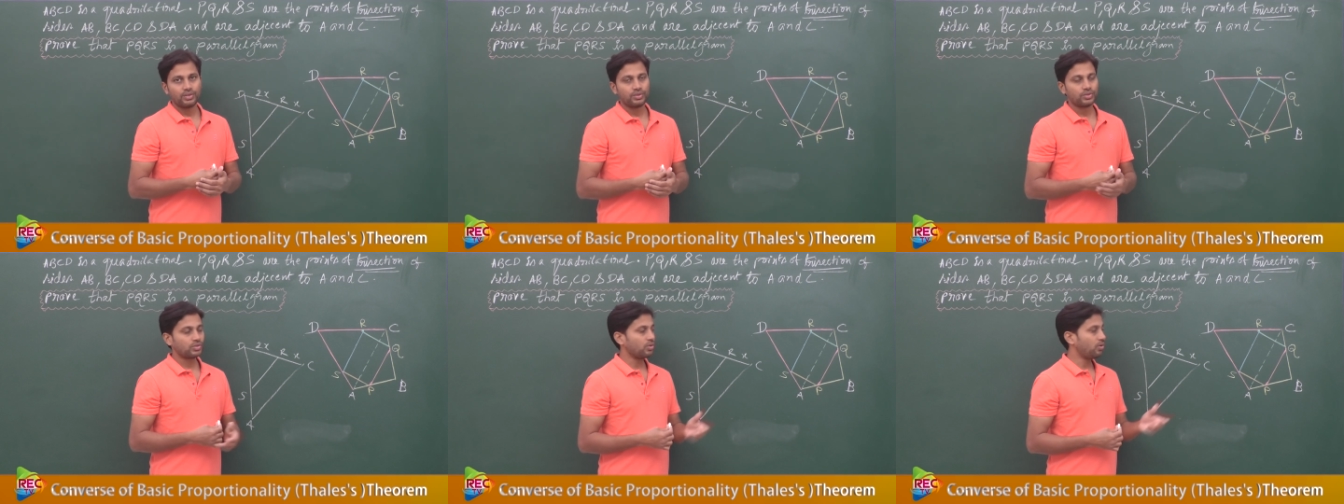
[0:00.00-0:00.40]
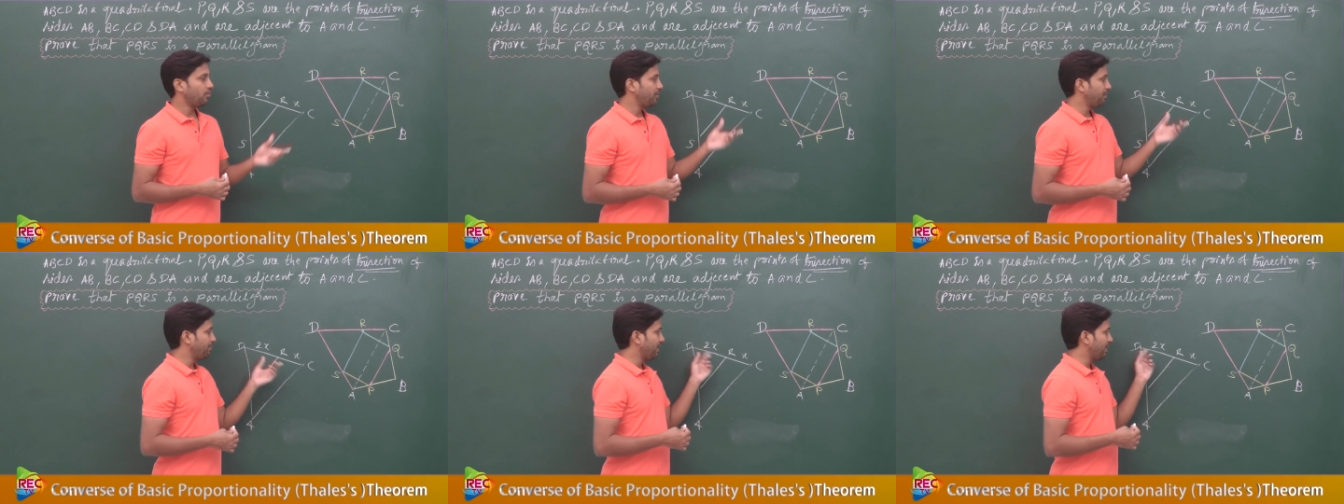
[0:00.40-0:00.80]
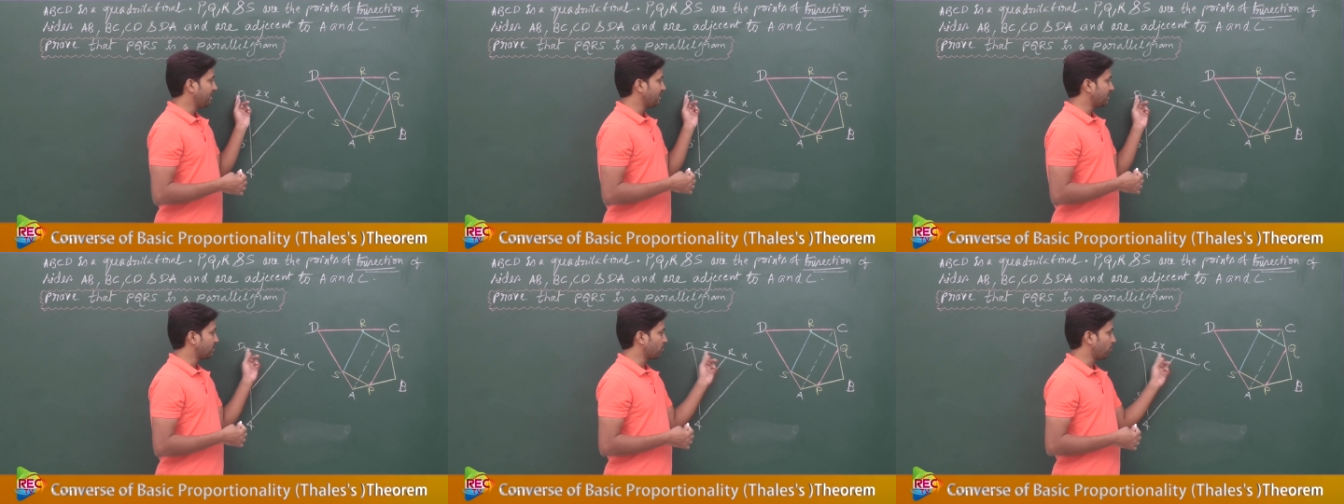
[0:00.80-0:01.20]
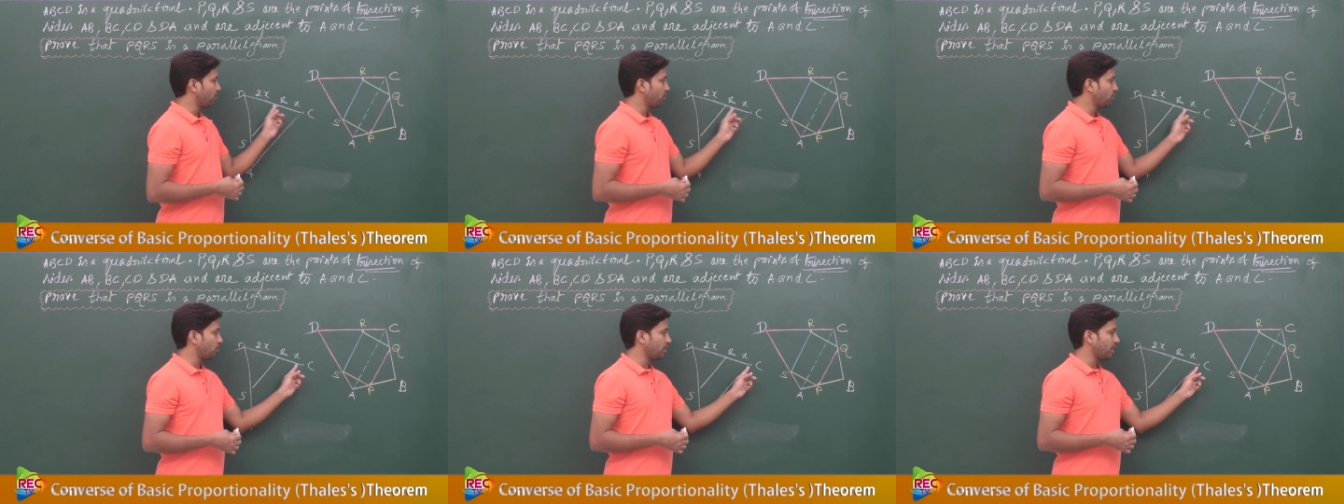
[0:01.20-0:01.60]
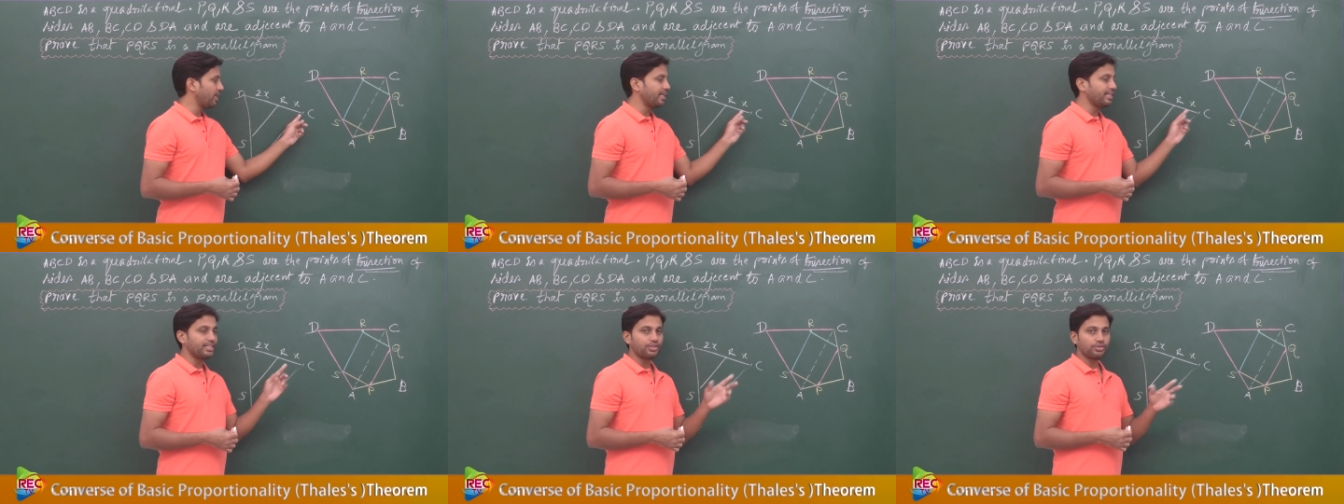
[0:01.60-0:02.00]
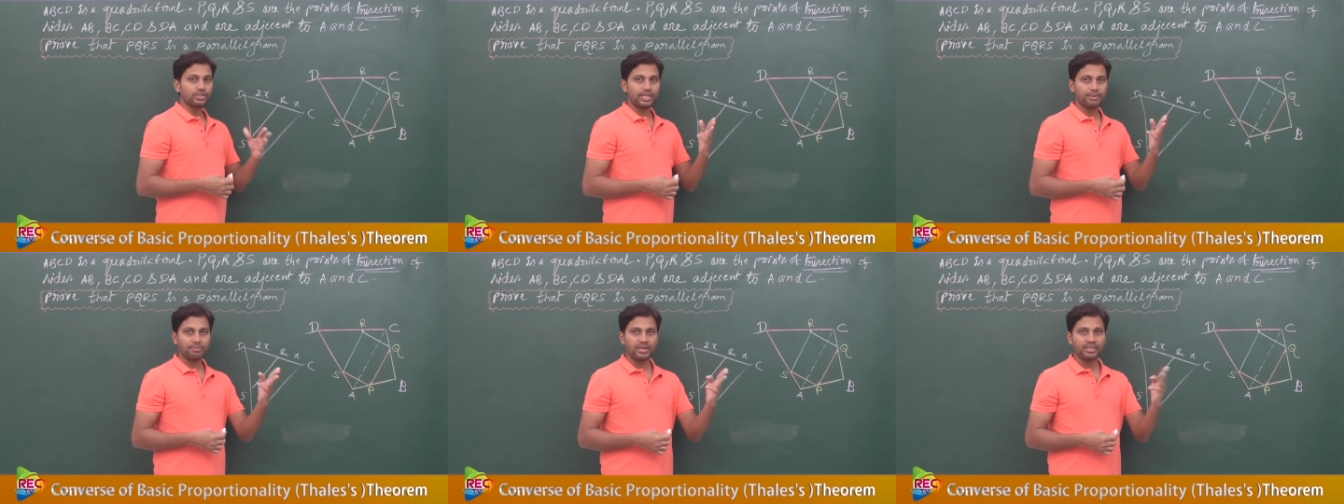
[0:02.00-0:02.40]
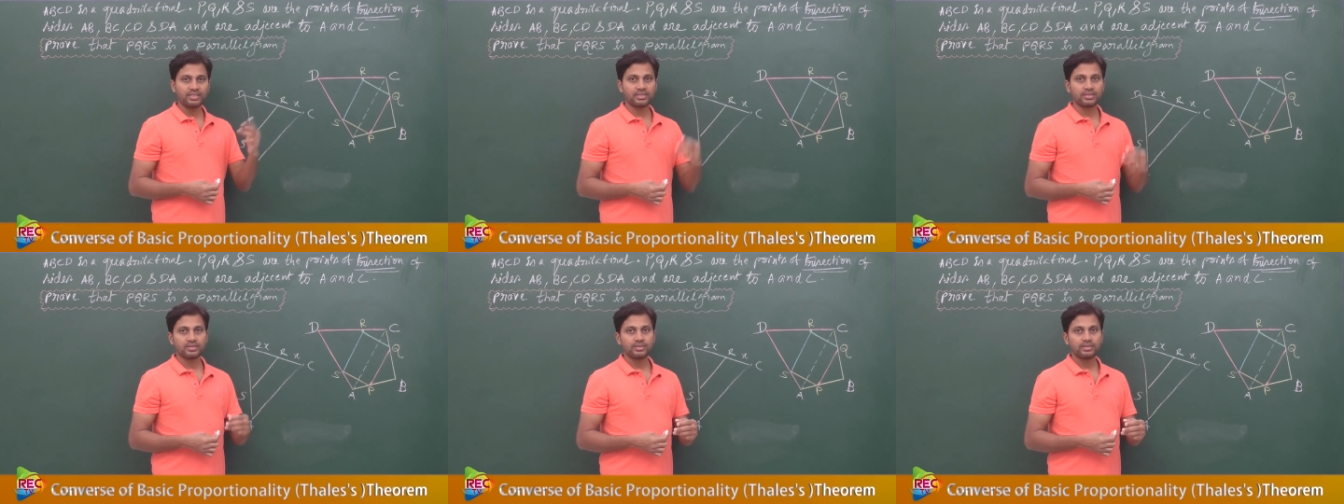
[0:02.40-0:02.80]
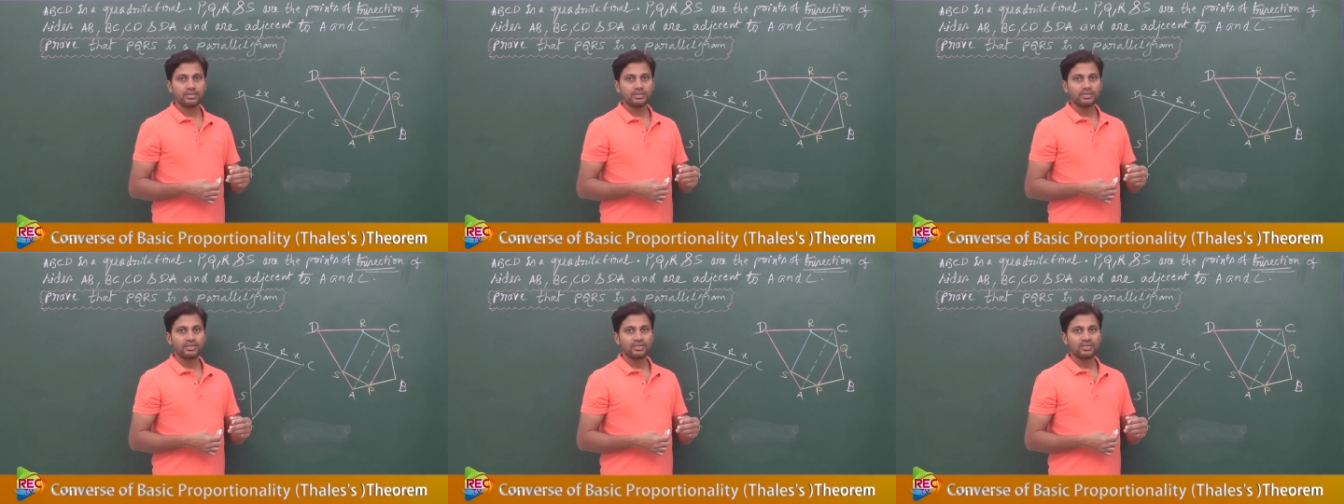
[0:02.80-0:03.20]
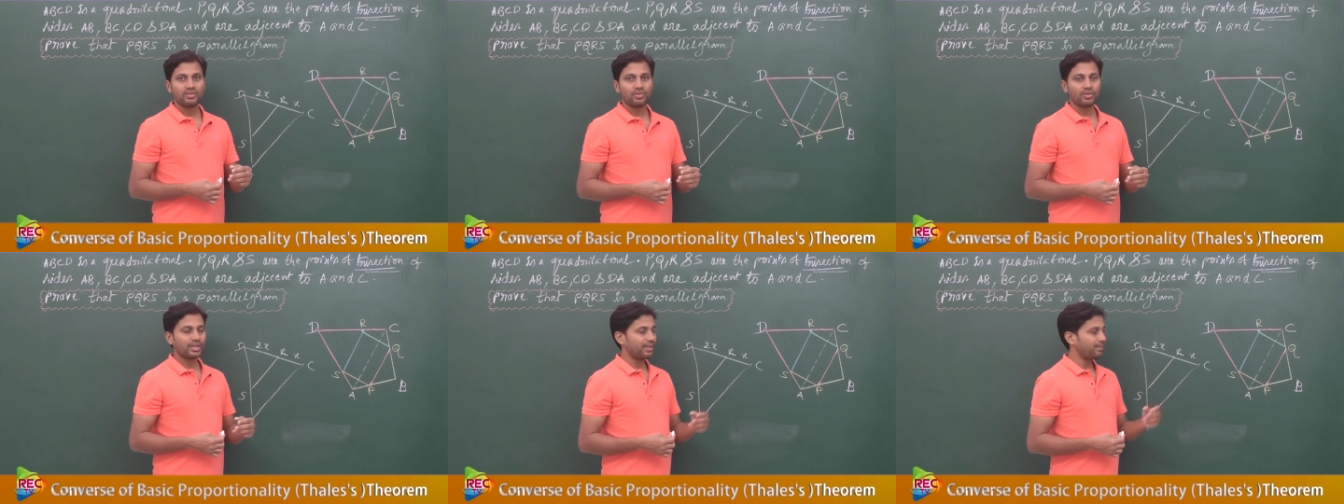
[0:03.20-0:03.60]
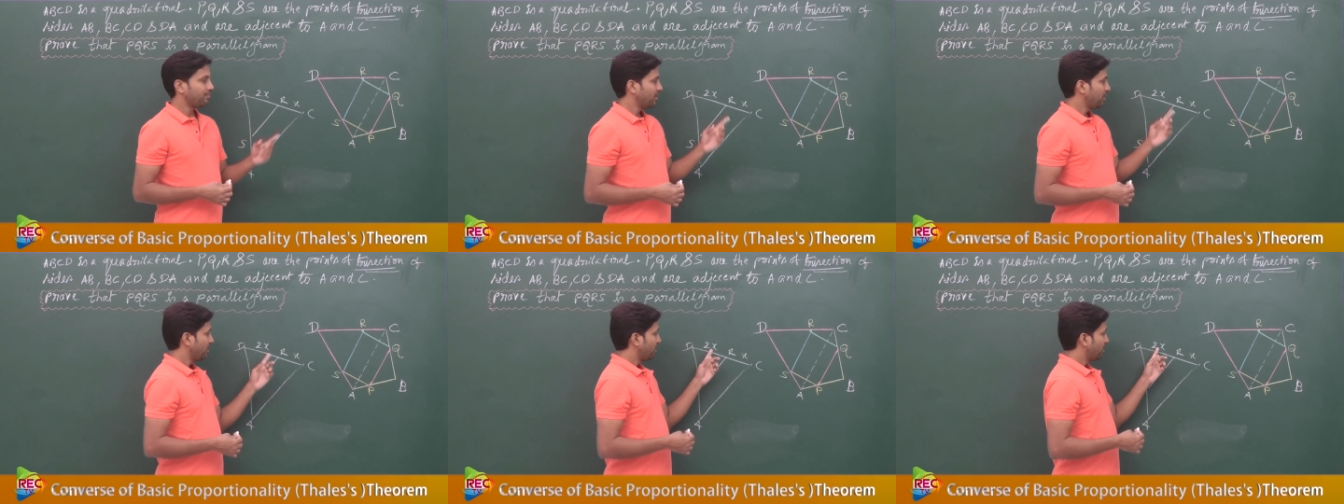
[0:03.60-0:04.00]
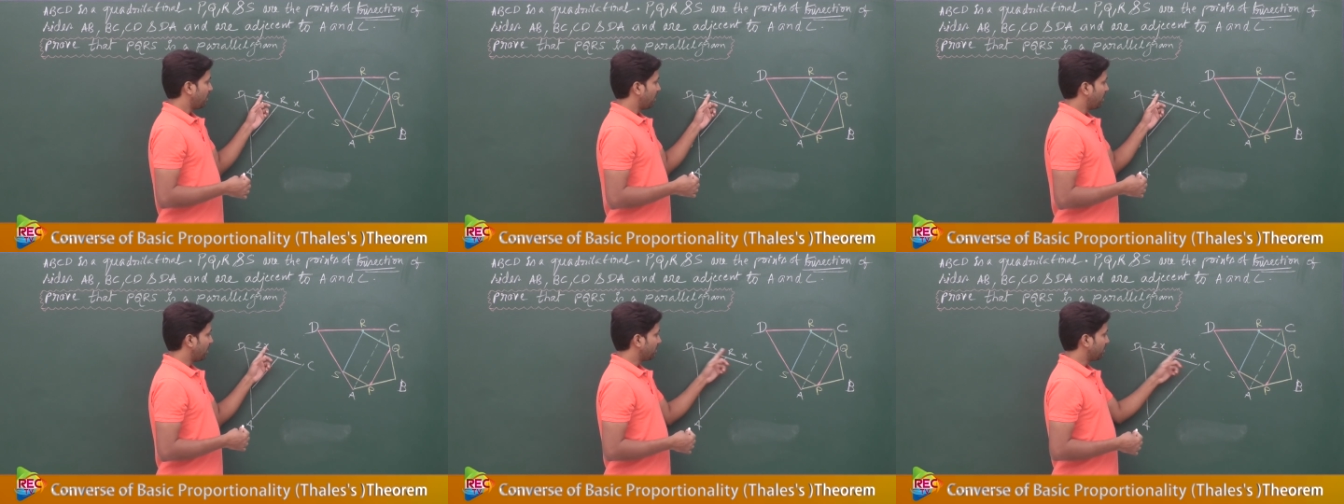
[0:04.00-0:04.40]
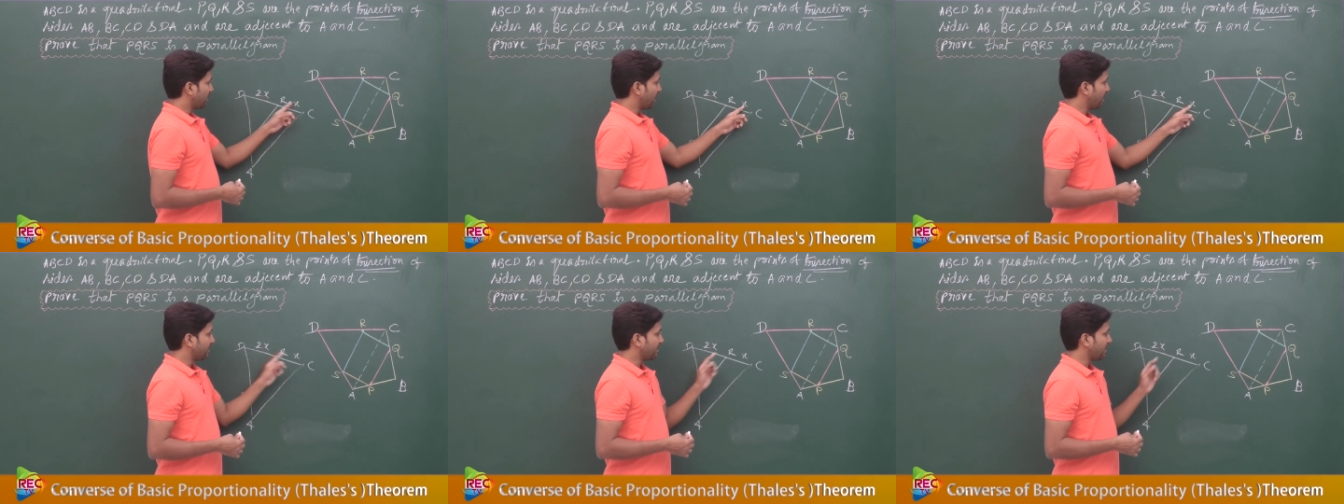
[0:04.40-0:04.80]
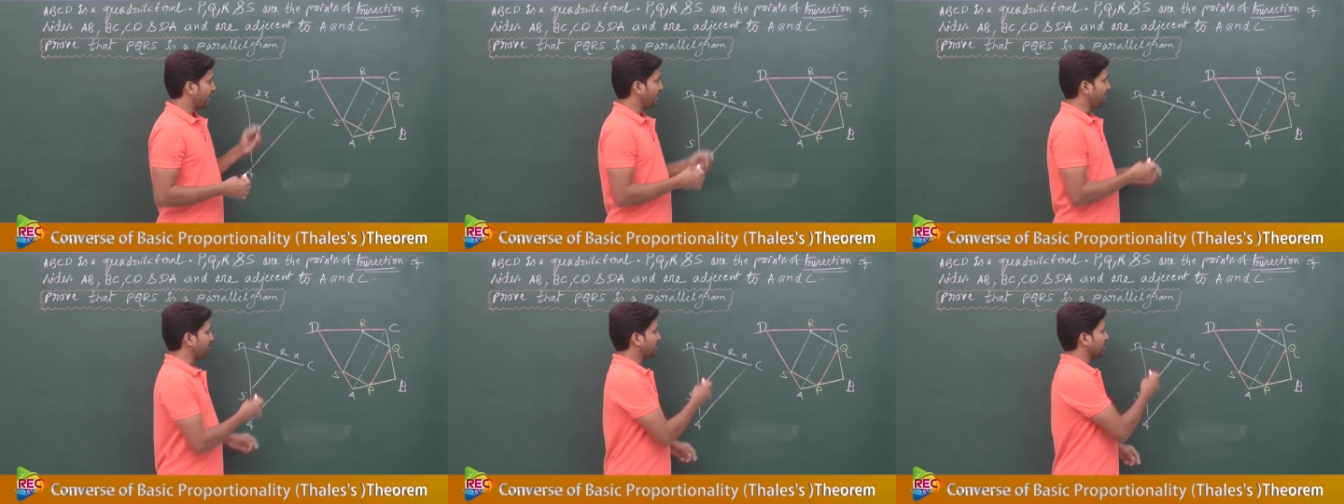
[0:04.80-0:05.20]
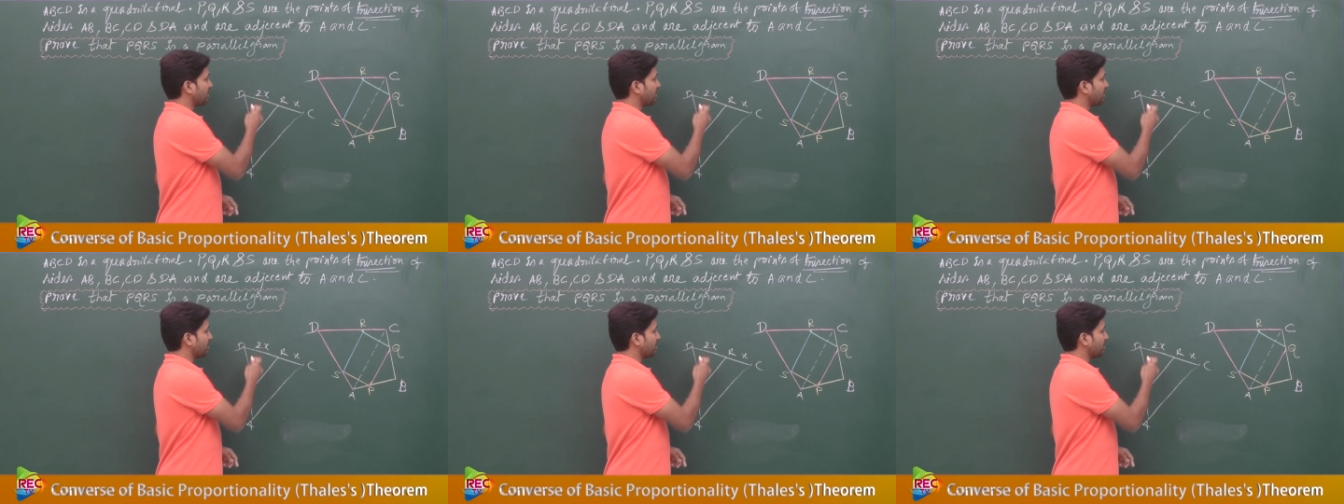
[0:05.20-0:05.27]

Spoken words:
So we made this total line into 3 parts. Okay, the line which